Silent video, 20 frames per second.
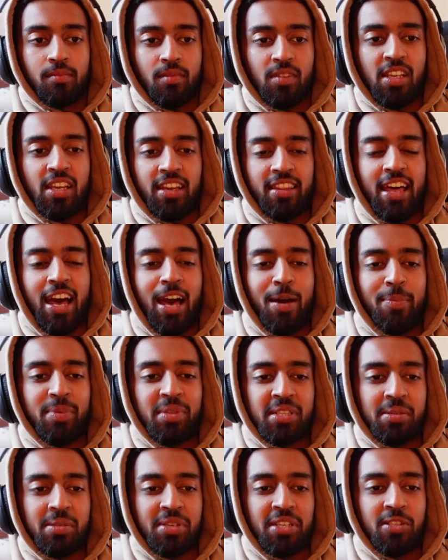Yeah, that
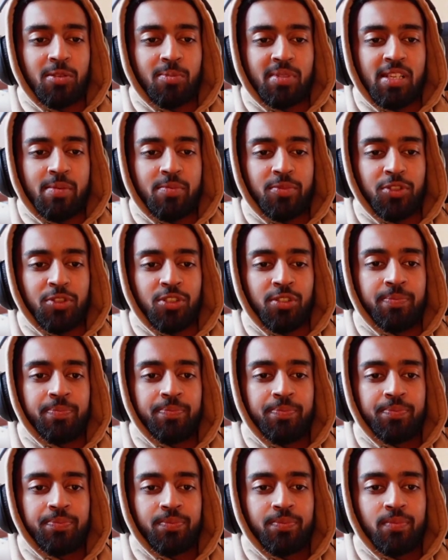happens to me sometimes, Sean.
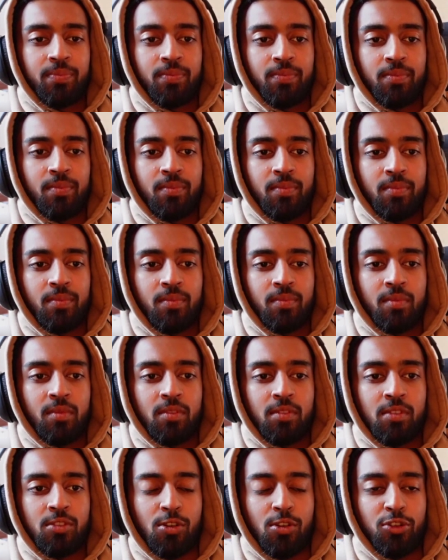
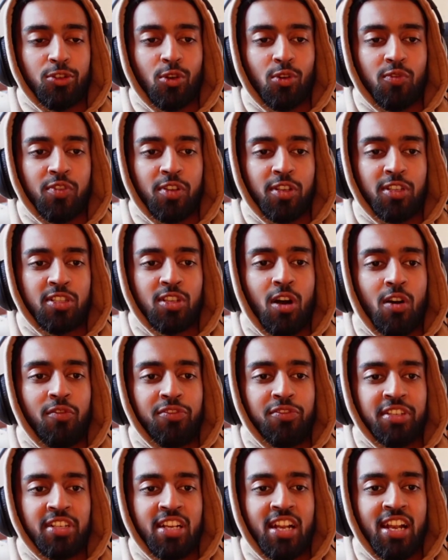So Sean feels
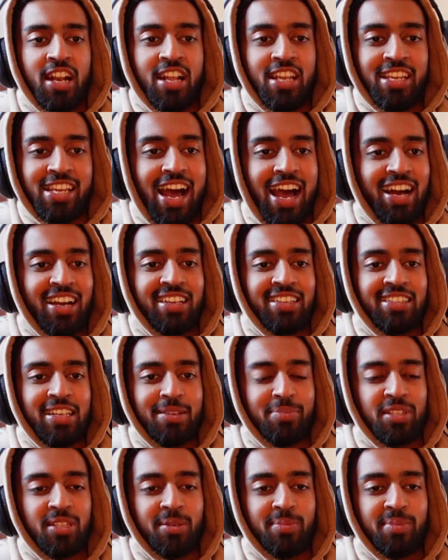confident and he acts
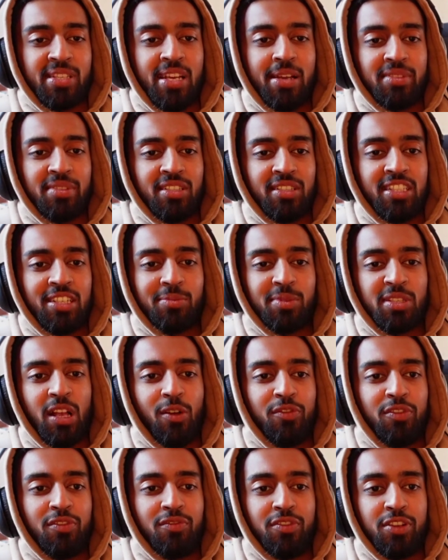it, but sometimes he'll see
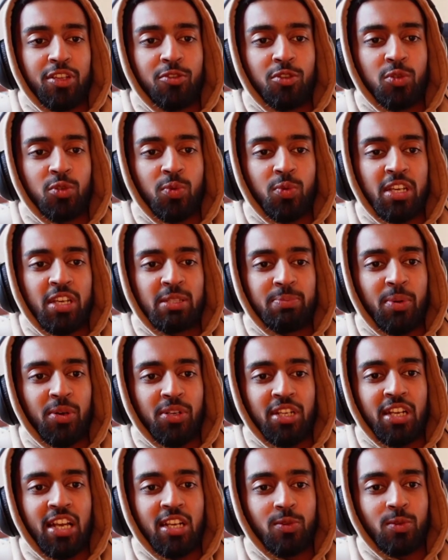himself in videos where his
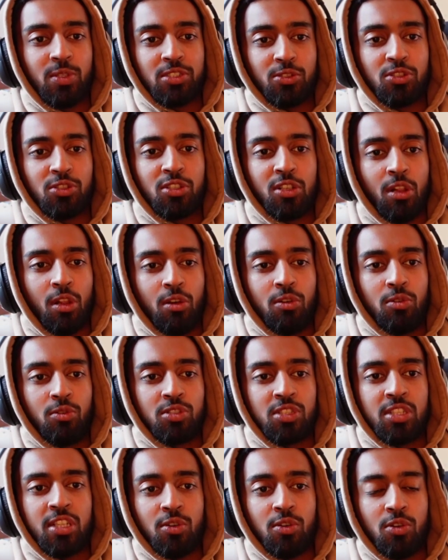body language looks
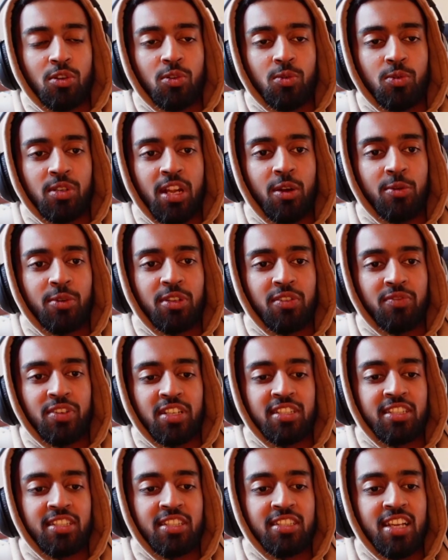closed and awkward. How can he
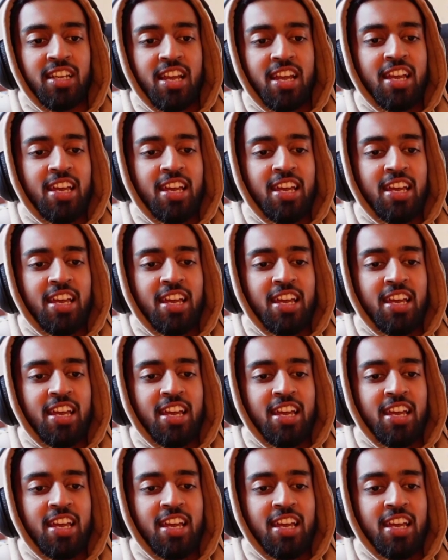fix this?